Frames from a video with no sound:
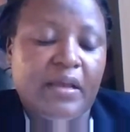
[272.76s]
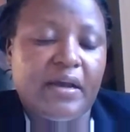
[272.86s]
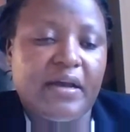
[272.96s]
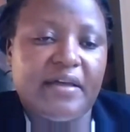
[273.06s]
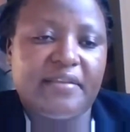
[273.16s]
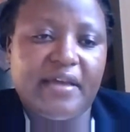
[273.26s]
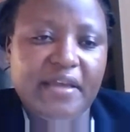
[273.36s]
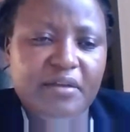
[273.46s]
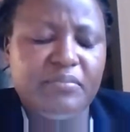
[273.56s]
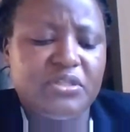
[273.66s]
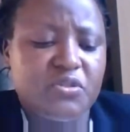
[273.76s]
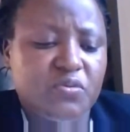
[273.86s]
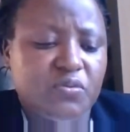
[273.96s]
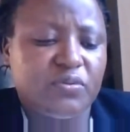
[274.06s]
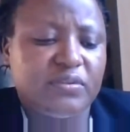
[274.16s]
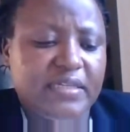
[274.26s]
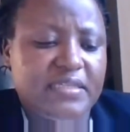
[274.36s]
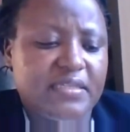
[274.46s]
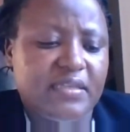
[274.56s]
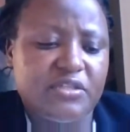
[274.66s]
The aim is to
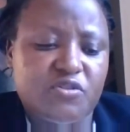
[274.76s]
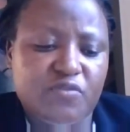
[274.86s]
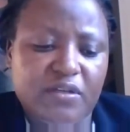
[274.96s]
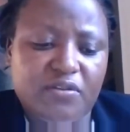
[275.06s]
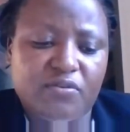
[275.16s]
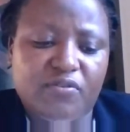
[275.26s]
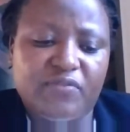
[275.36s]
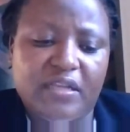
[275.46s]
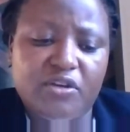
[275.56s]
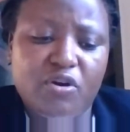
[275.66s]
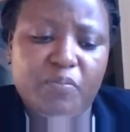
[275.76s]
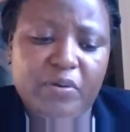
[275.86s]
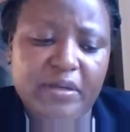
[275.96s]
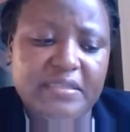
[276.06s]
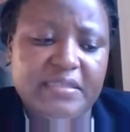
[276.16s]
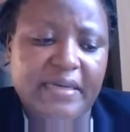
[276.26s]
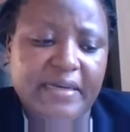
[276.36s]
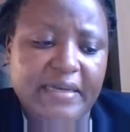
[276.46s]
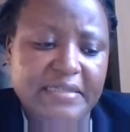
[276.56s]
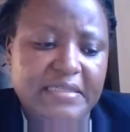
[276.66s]
test the strength of the legal points in the
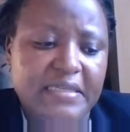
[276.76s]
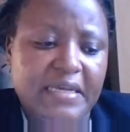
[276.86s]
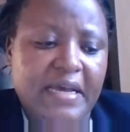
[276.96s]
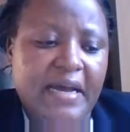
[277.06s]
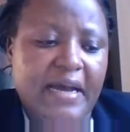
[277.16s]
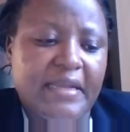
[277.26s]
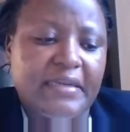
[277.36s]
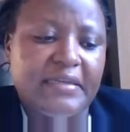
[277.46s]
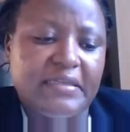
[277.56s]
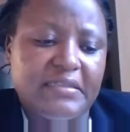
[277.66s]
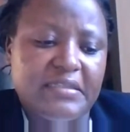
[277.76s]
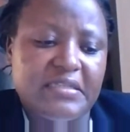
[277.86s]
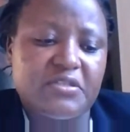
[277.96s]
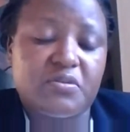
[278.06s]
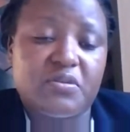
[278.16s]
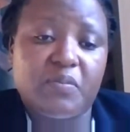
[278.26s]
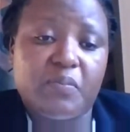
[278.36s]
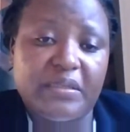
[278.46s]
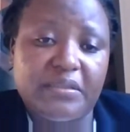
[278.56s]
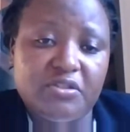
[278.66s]
case, and it is
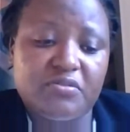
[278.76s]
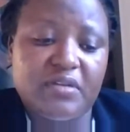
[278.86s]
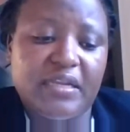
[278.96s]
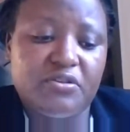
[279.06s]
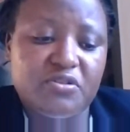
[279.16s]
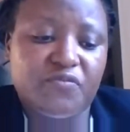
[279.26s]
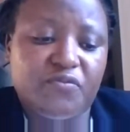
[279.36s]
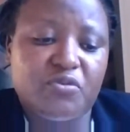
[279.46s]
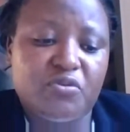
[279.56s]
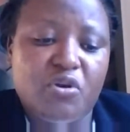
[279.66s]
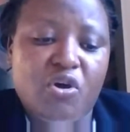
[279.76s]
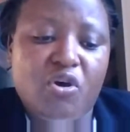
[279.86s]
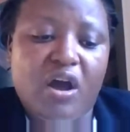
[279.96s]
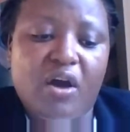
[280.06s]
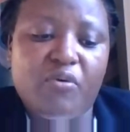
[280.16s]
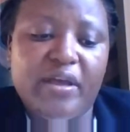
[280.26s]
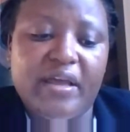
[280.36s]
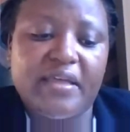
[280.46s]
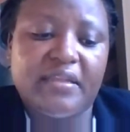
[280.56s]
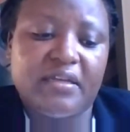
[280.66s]
particularly useful
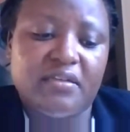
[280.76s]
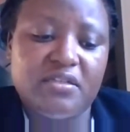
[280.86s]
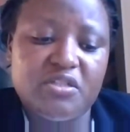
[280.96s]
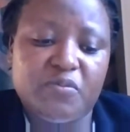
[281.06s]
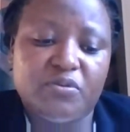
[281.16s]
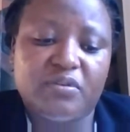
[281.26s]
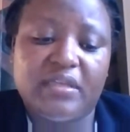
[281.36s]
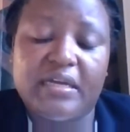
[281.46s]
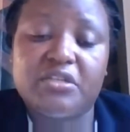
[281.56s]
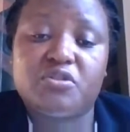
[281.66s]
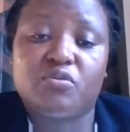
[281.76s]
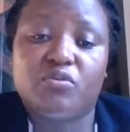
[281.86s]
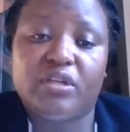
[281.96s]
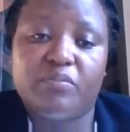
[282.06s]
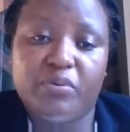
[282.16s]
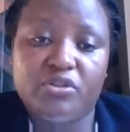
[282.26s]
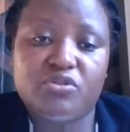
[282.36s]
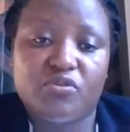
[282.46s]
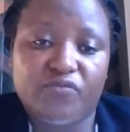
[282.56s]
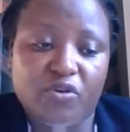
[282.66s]
where the dispute turns on a
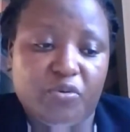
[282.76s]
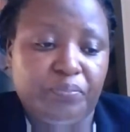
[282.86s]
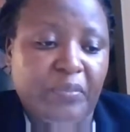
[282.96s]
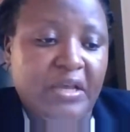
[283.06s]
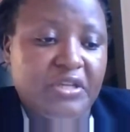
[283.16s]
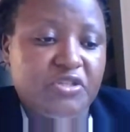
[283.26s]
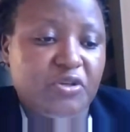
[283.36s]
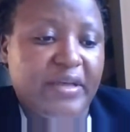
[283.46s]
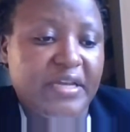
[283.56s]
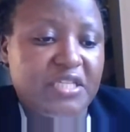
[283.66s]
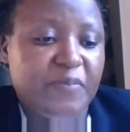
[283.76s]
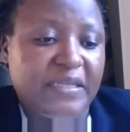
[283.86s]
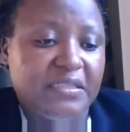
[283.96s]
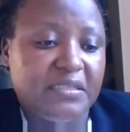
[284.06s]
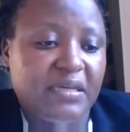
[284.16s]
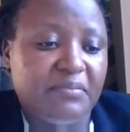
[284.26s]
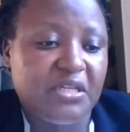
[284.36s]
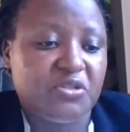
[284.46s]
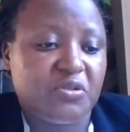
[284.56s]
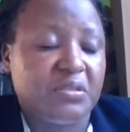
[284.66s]
point of law. So expert
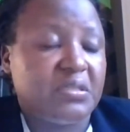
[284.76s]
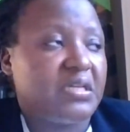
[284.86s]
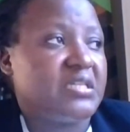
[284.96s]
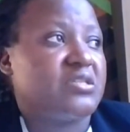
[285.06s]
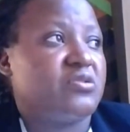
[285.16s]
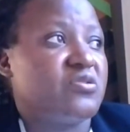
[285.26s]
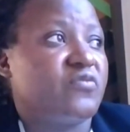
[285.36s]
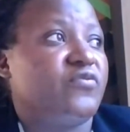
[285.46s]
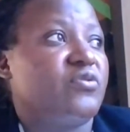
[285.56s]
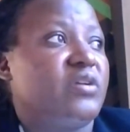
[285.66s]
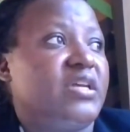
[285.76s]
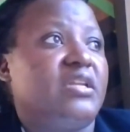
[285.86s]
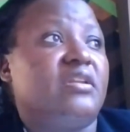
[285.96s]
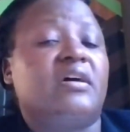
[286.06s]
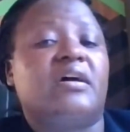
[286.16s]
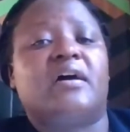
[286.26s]
determination is useful in